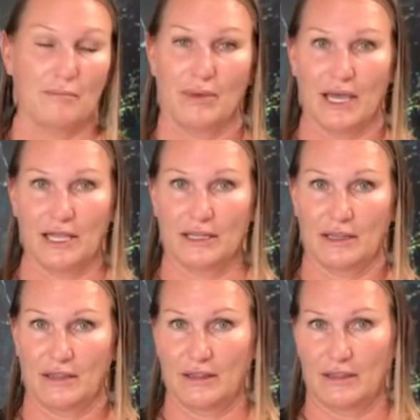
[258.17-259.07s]
but
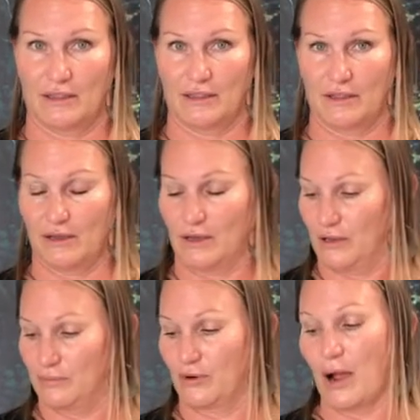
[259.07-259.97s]

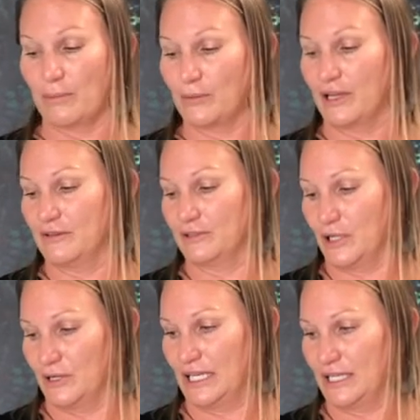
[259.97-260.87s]
the proper way of
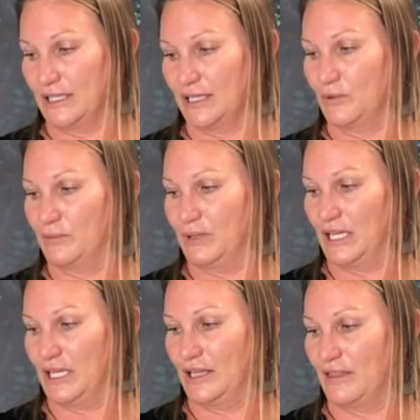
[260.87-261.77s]
loading would
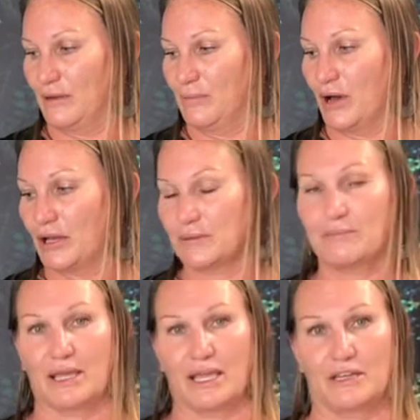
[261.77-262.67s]
be the
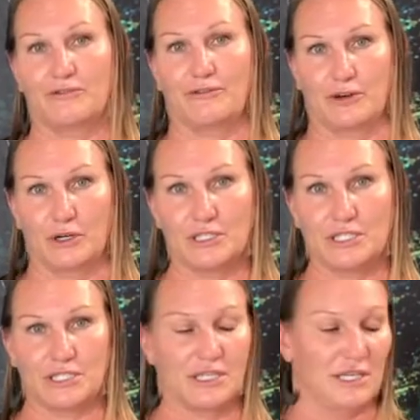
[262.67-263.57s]
bottom band
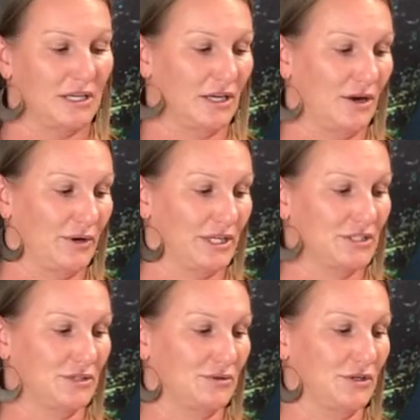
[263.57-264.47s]
first, going
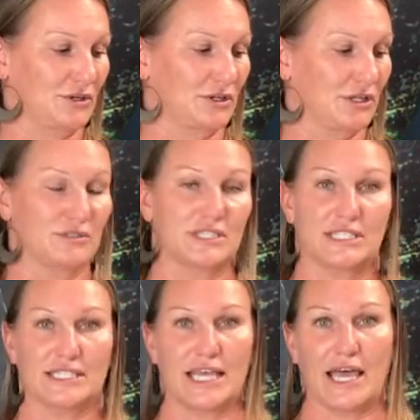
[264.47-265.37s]
to your
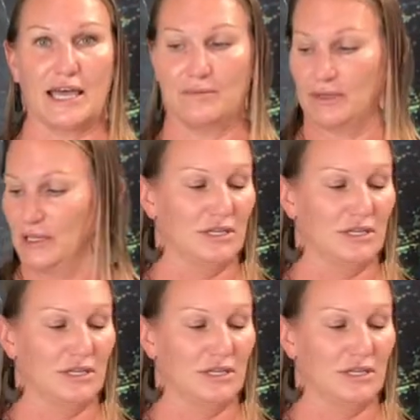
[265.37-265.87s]
closest tab.